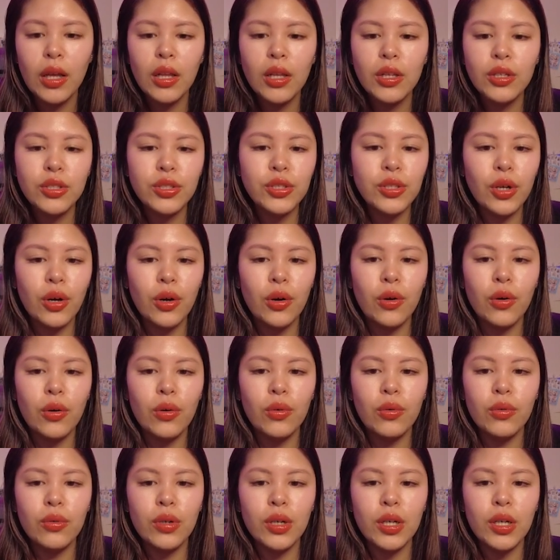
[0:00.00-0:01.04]

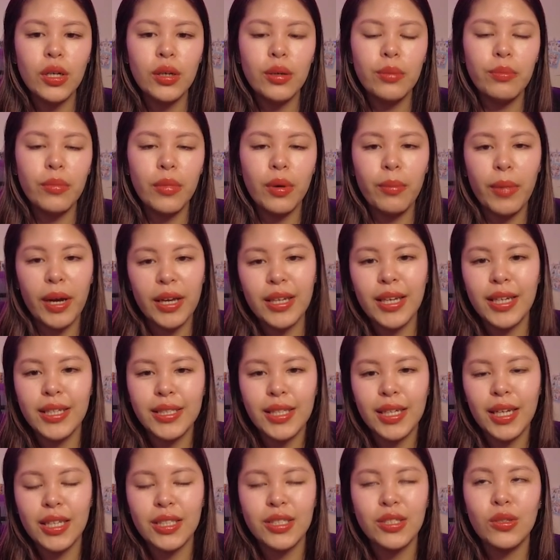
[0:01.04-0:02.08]
So in my case,
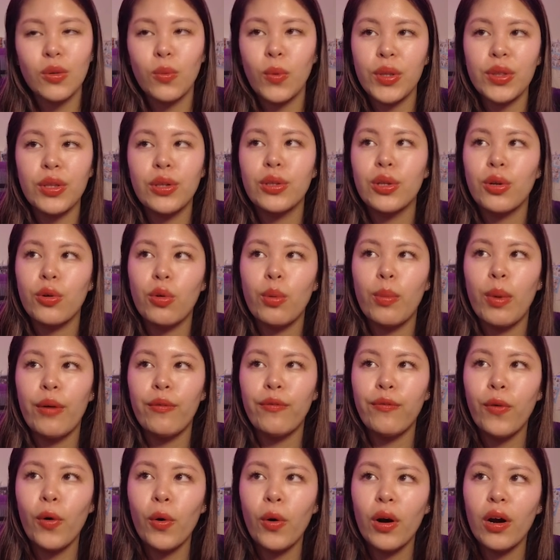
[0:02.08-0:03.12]
like, I still want the Little Robot
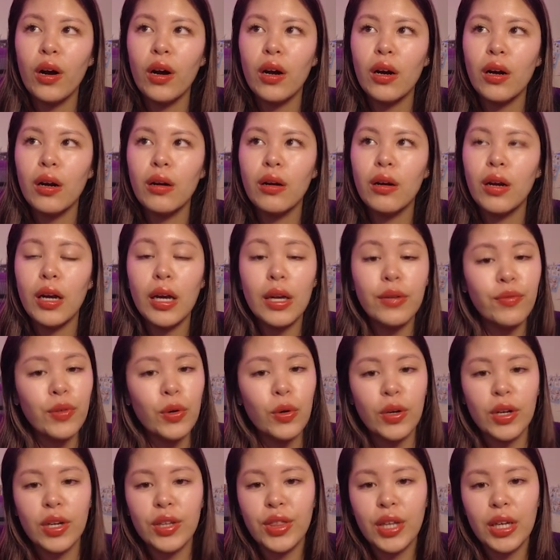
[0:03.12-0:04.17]
4. If
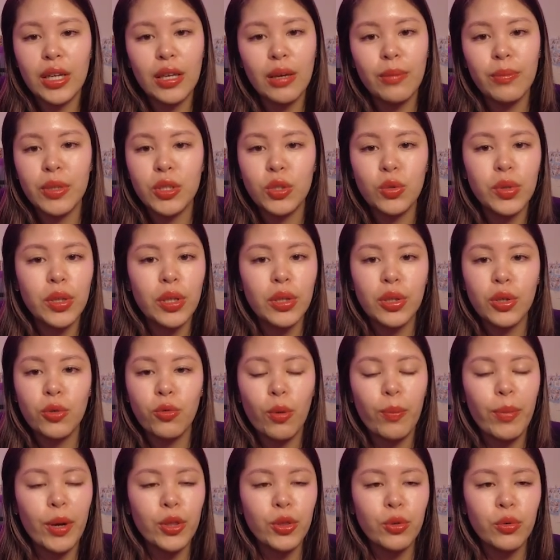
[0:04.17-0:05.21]
you're thinking between the Little
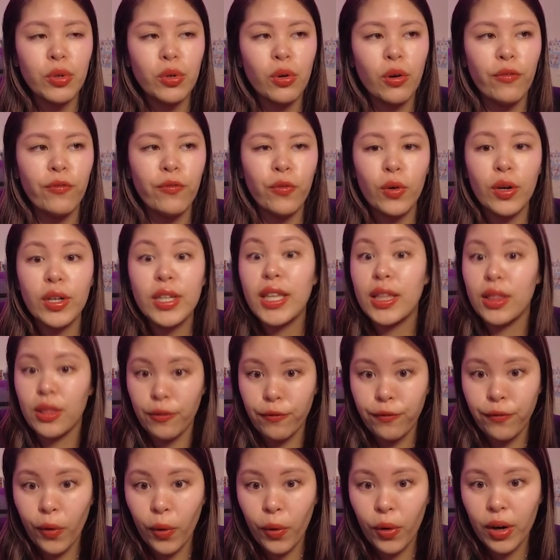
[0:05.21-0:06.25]
Robot 3 or 4, get the
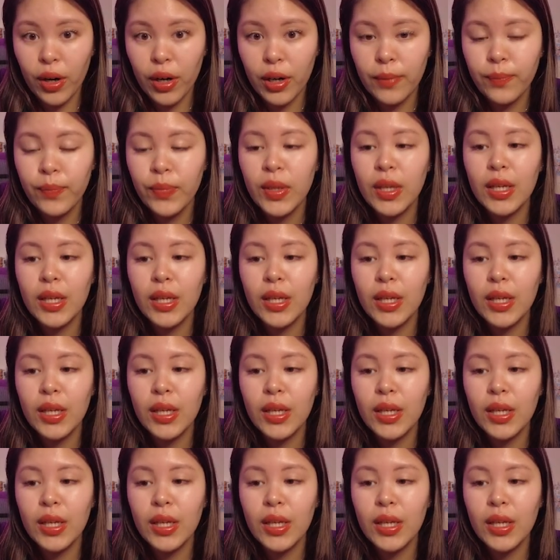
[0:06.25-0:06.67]
4.